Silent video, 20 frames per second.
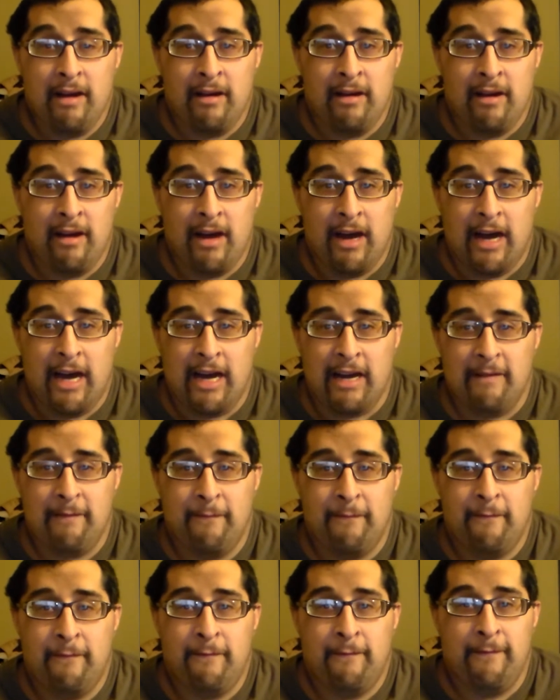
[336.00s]
Oh,
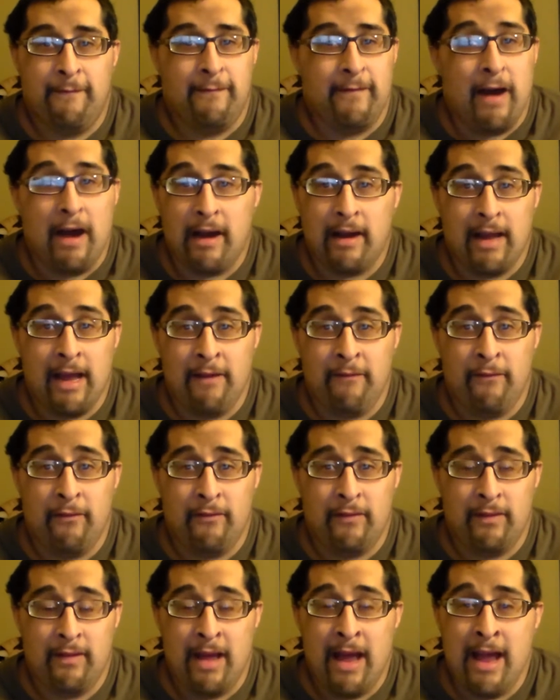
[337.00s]
fuck. I,
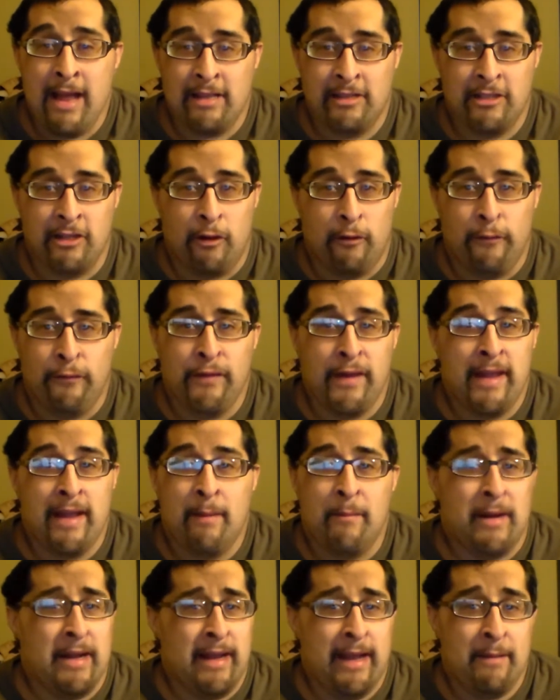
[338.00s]
I so think
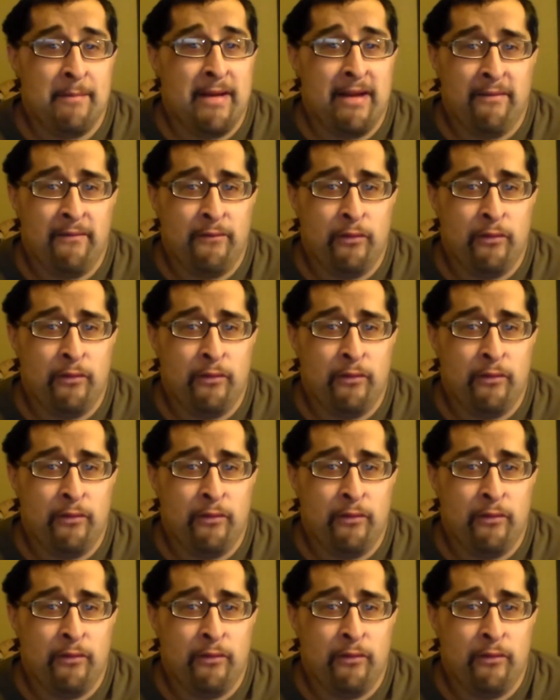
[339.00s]
I'm gonna get my